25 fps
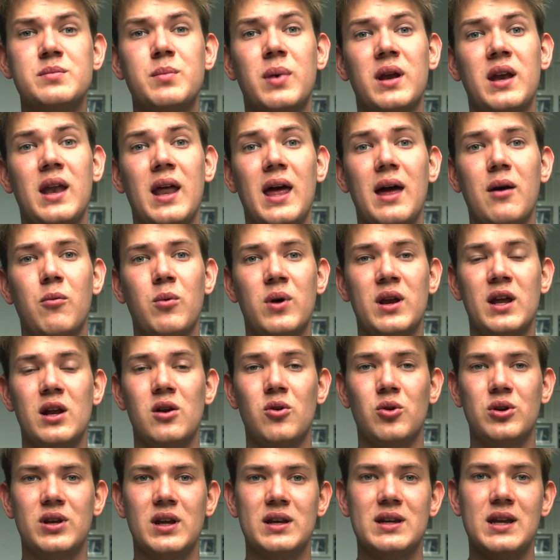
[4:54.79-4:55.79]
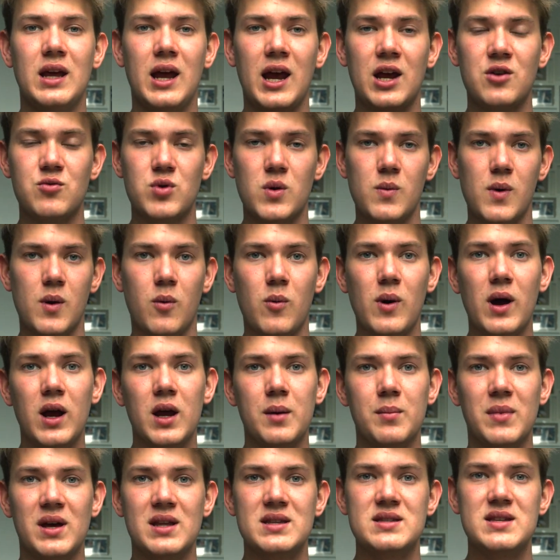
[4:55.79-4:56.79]
but when I looked at the entry
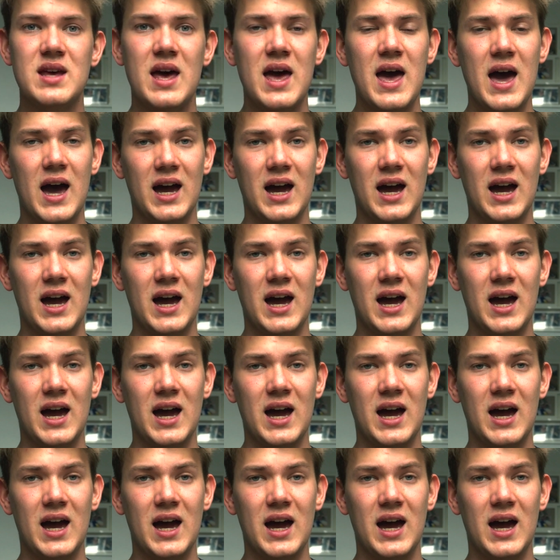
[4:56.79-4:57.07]
requirements,